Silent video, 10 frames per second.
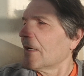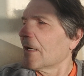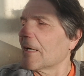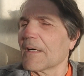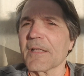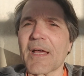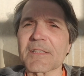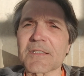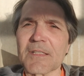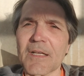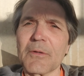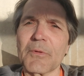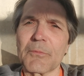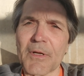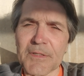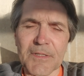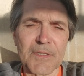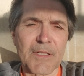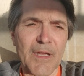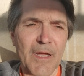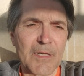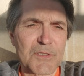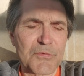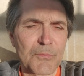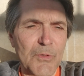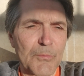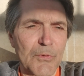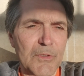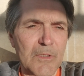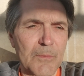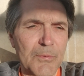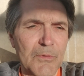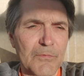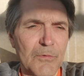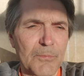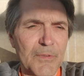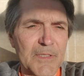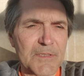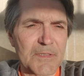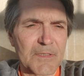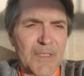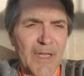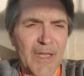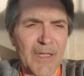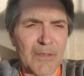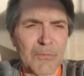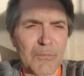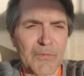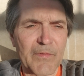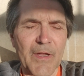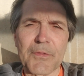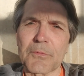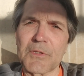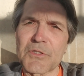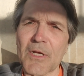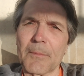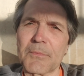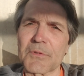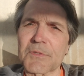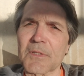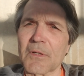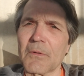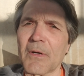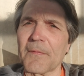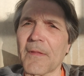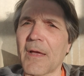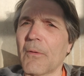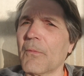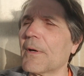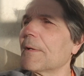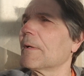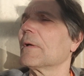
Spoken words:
Last night we read to the cats from the book A Beautiful Place to Die. We've got 3 chapters to go on that one.